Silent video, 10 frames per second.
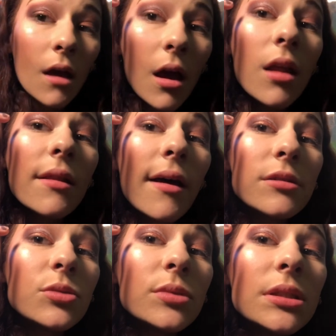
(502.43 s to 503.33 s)
And that
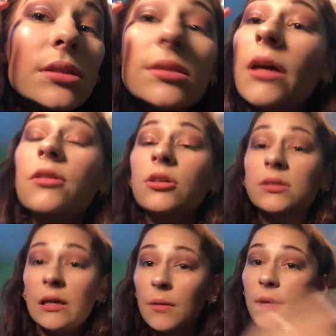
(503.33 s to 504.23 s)
is what this side
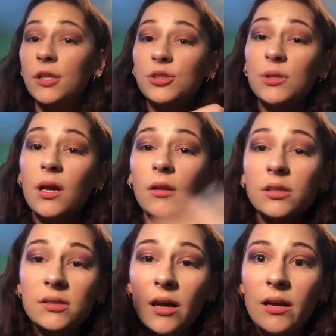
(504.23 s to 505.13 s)
looks like. I'm gonna do the other
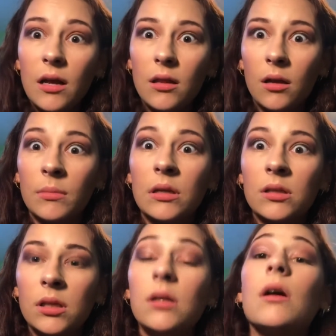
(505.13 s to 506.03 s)
side and then I'm gonna
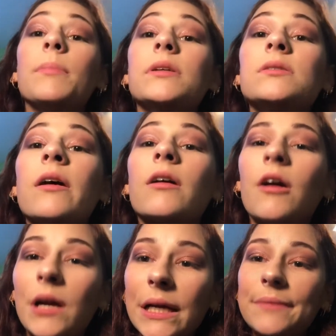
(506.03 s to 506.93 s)
clean it up in a sec,
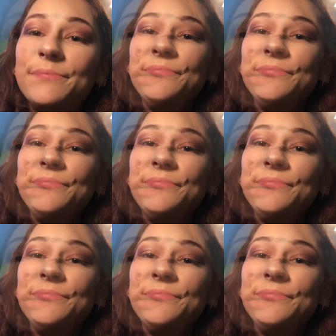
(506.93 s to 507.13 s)
all right?